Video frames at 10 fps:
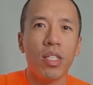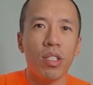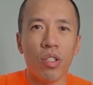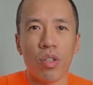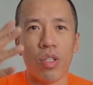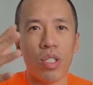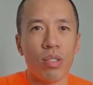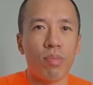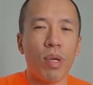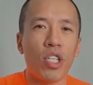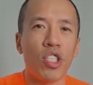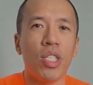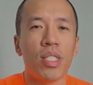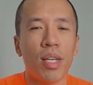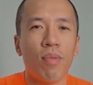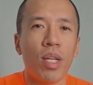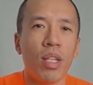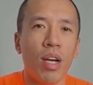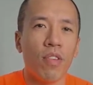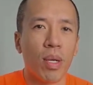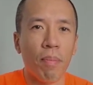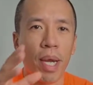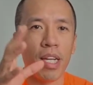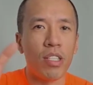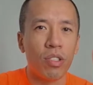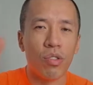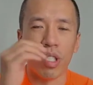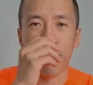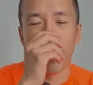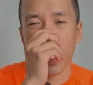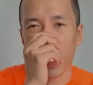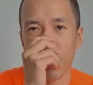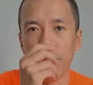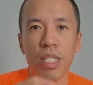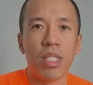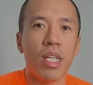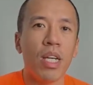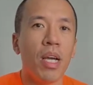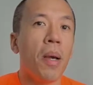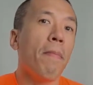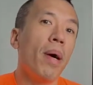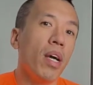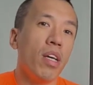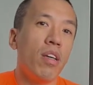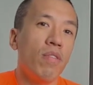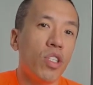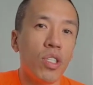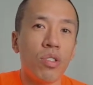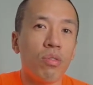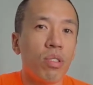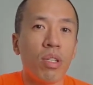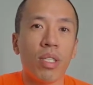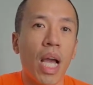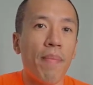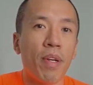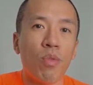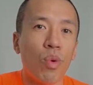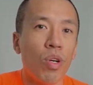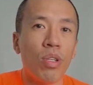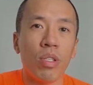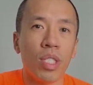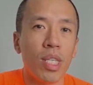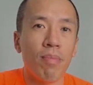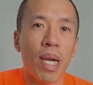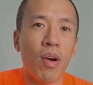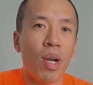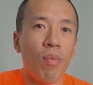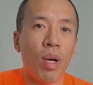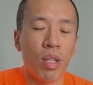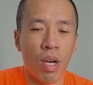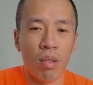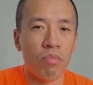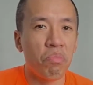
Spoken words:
your spreadsheets and whatnot. You're comparing two different documents. But if you're just typing Word, email, and whatnot,